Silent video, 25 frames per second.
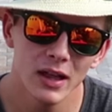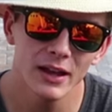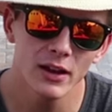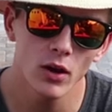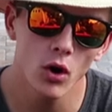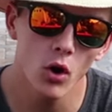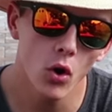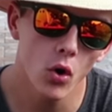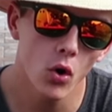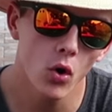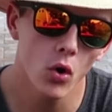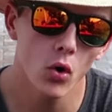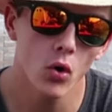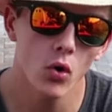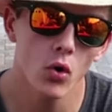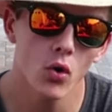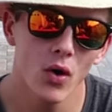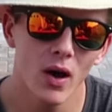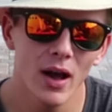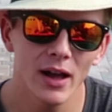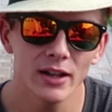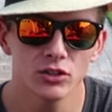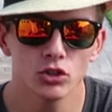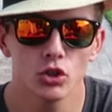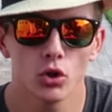like
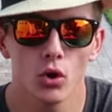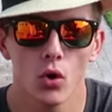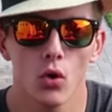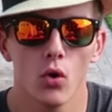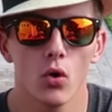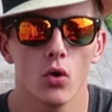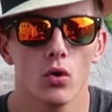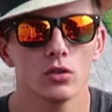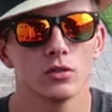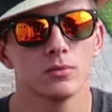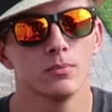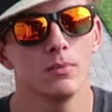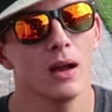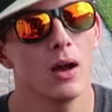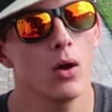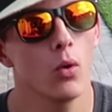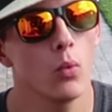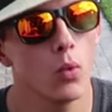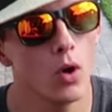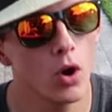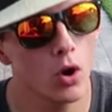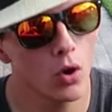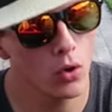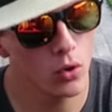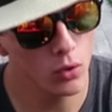oh, I chose my
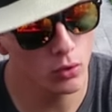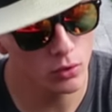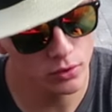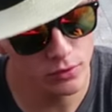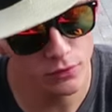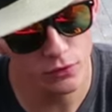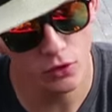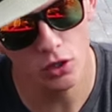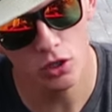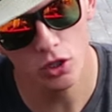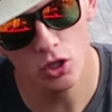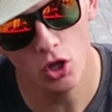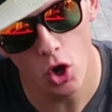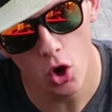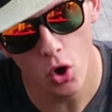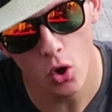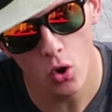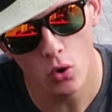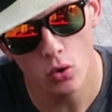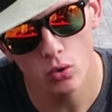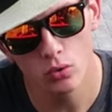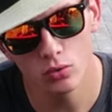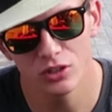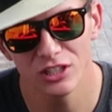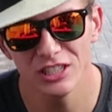woes for
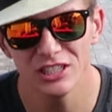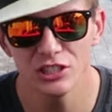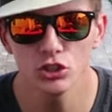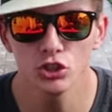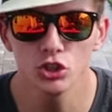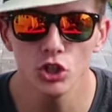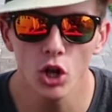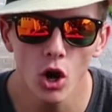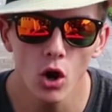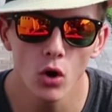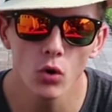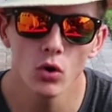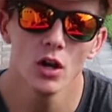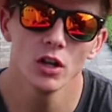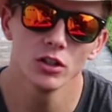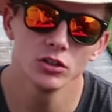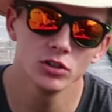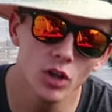gold, this show.